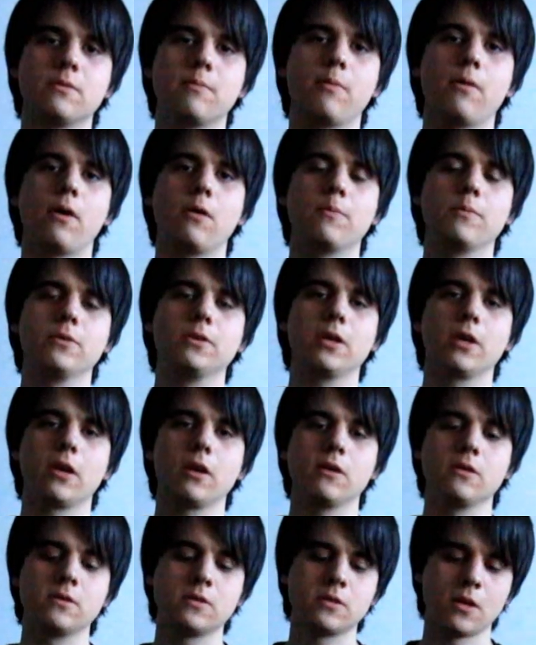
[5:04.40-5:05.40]
department, I
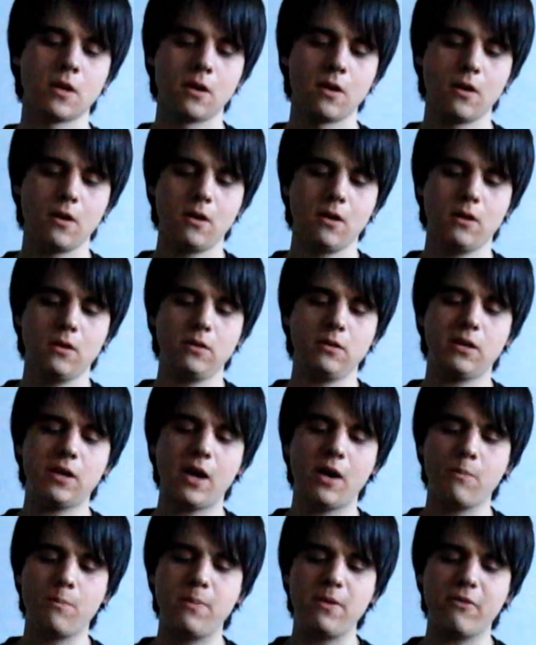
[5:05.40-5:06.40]
guess. You
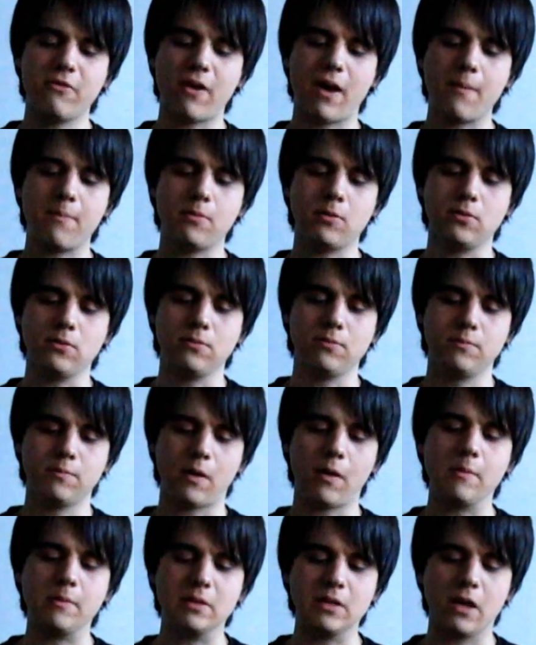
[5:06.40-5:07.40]
get a bit of apple.
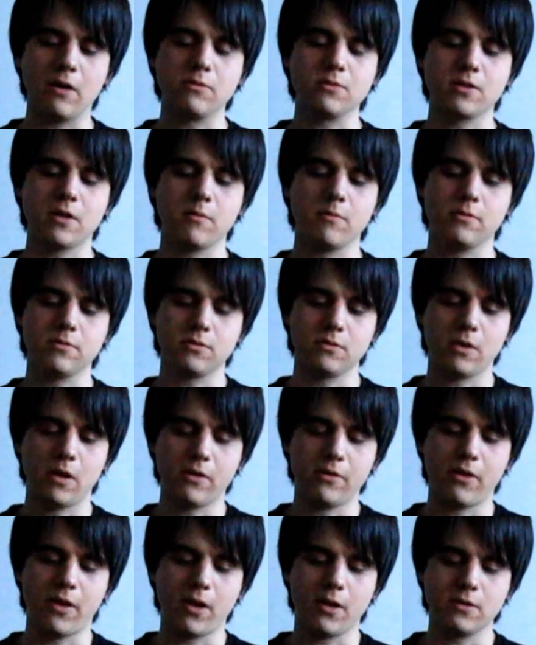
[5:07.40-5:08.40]
I mean, I was able to
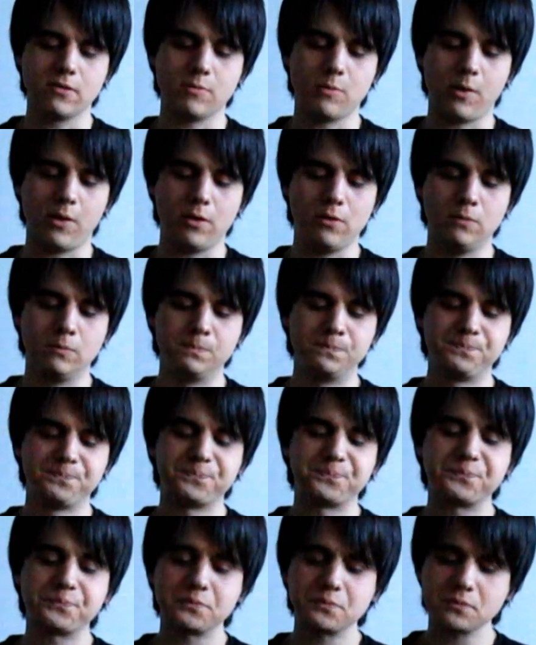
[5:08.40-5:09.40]
get that as well,
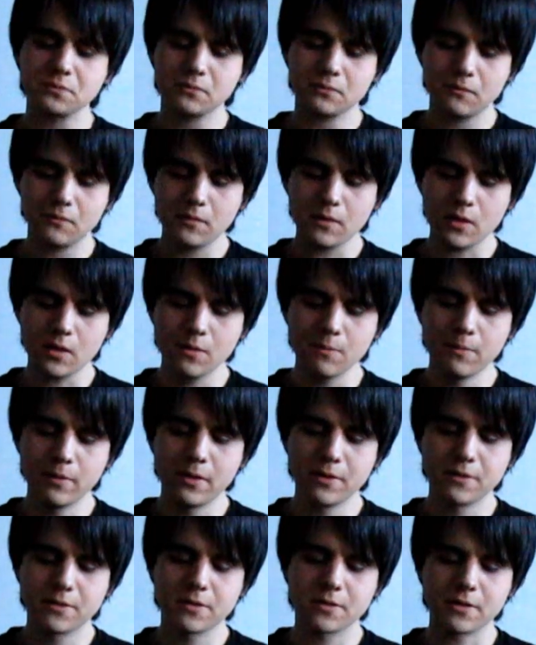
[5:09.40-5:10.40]

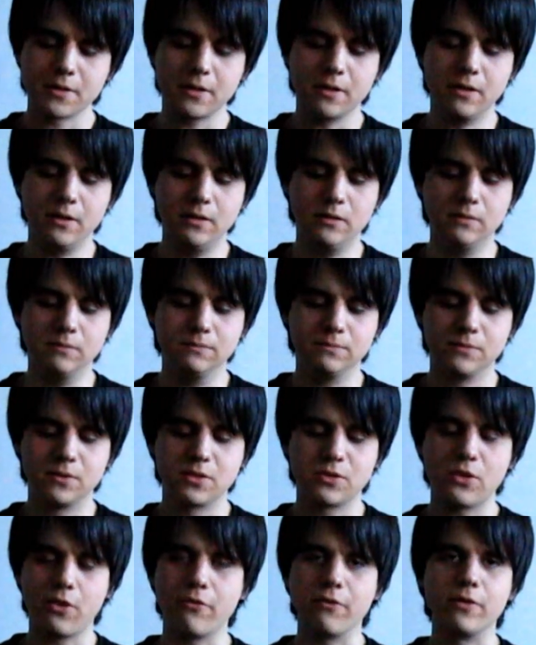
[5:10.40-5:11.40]
but
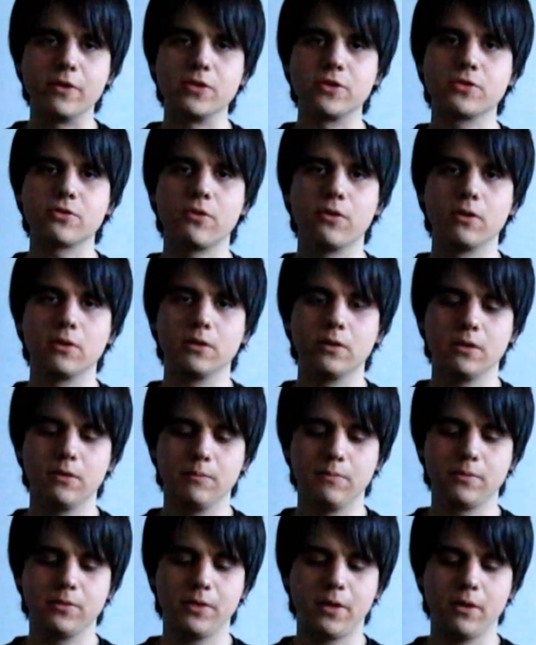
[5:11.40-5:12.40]
it's not very strong
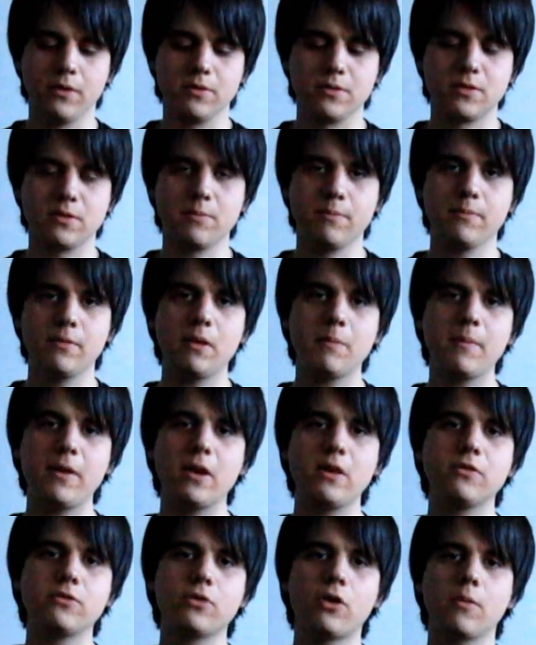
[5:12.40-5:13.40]
and pronounced. The
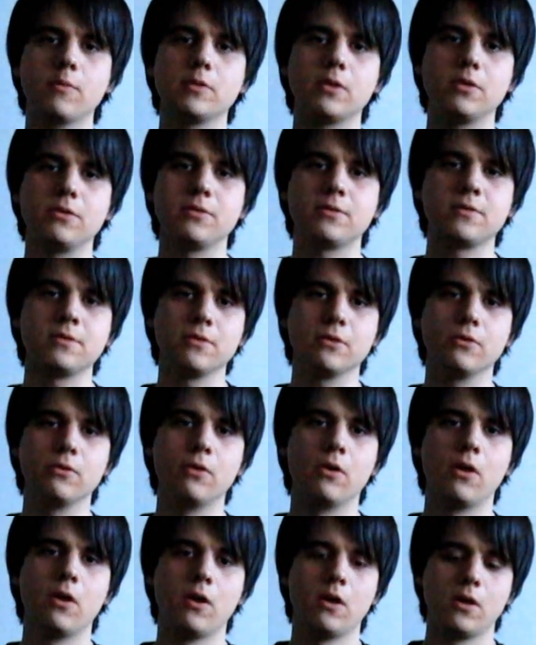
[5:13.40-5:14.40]
main dominant,
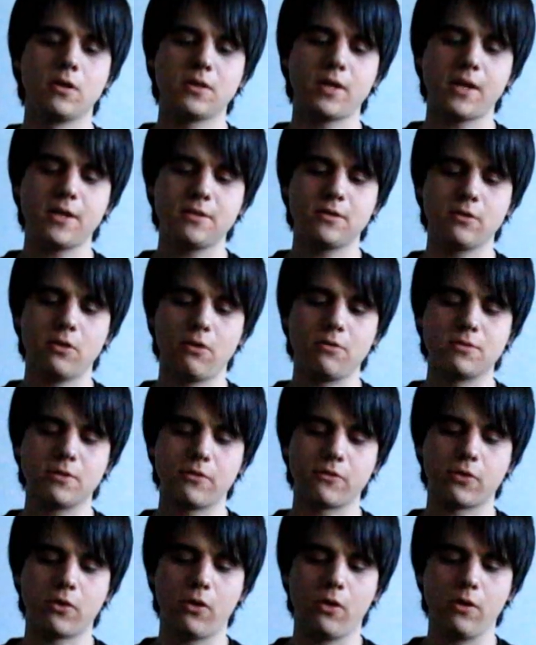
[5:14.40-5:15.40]
tasting notes
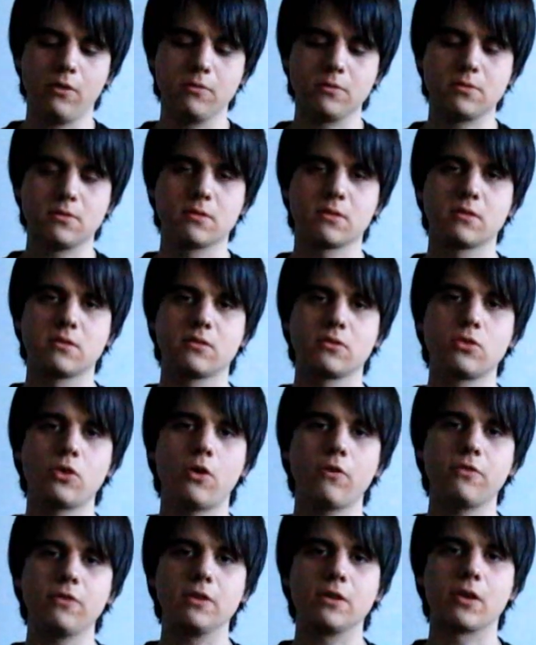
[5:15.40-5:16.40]
I've got was
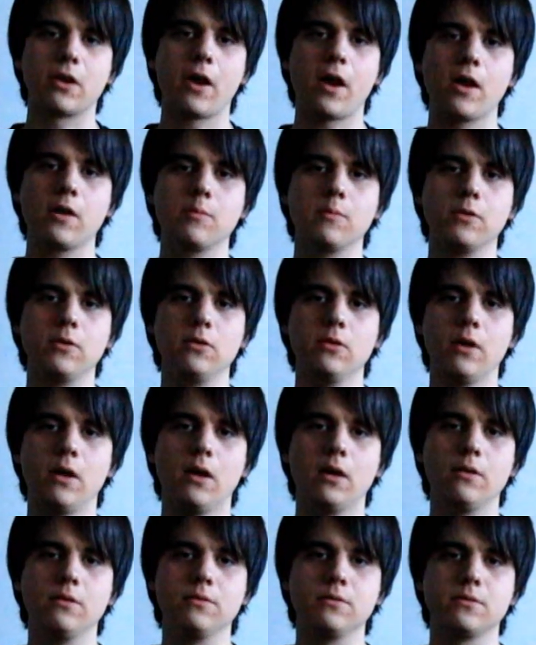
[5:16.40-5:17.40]
toffee and caramel
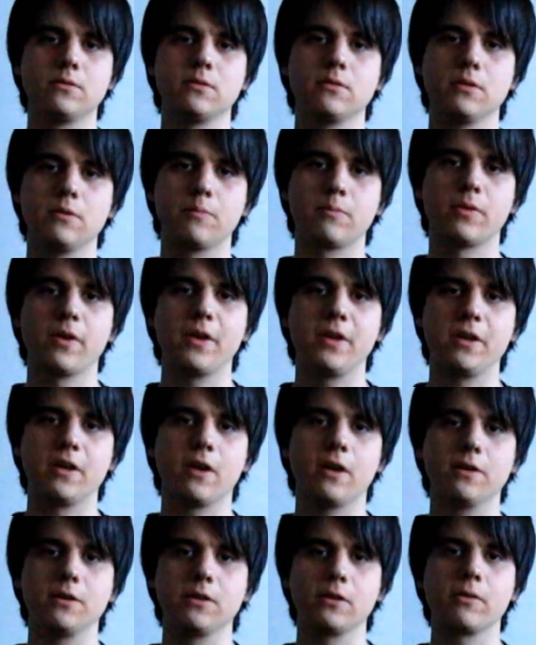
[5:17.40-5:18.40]
and the bready
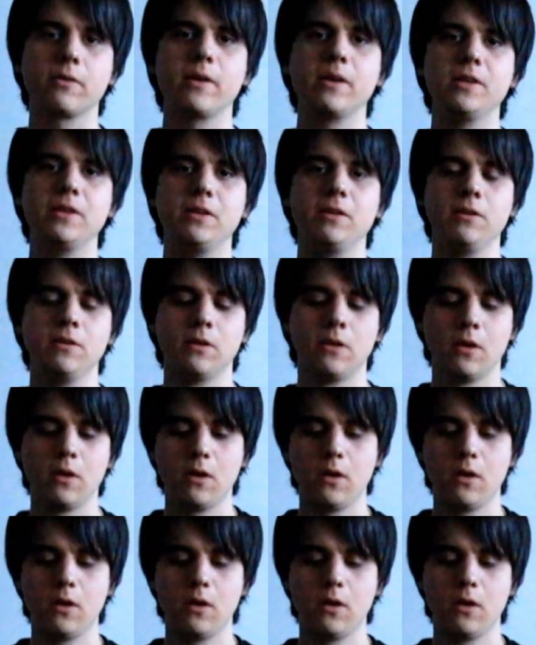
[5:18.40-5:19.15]
kind of grainy